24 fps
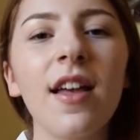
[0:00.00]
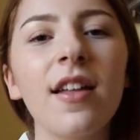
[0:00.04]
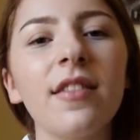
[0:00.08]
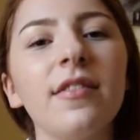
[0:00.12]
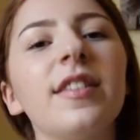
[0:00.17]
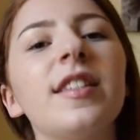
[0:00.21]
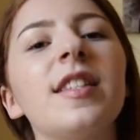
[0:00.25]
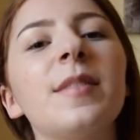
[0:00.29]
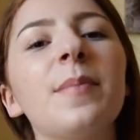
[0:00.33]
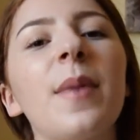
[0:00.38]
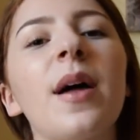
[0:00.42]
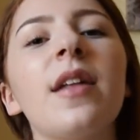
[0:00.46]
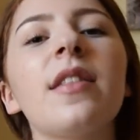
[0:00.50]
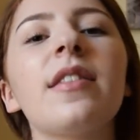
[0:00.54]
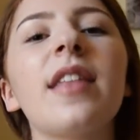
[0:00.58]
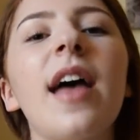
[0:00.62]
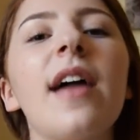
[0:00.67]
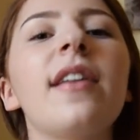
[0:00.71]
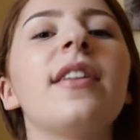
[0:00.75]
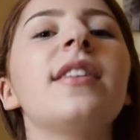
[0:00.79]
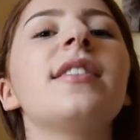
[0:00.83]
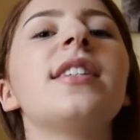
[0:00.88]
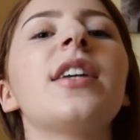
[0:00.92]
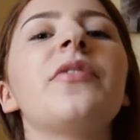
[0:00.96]
this month
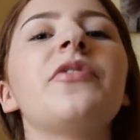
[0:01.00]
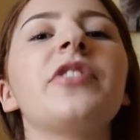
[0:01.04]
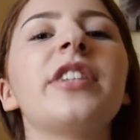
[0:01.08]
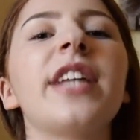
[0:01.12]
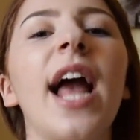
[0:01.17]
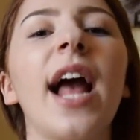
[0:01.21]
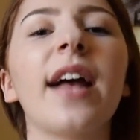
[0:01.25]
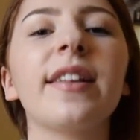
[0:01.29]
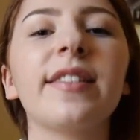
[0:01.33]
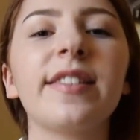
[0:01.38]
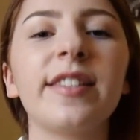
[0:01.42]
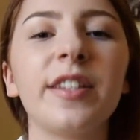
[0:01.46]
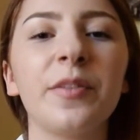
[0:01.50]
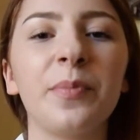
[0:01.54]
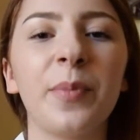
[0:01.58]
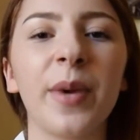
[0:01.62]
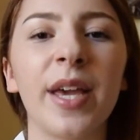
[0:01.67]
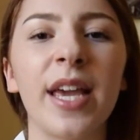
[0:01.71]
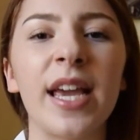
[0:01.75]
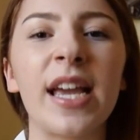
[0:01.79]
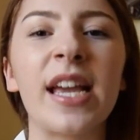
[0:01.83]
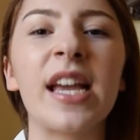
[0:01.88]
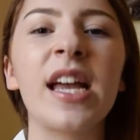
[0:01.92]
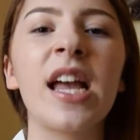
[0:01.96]
and it definitely has to
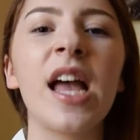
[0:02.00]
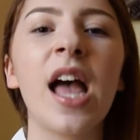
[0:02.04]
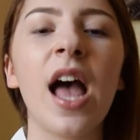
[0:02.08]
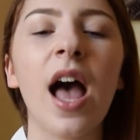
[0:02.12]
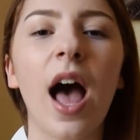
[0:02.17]
be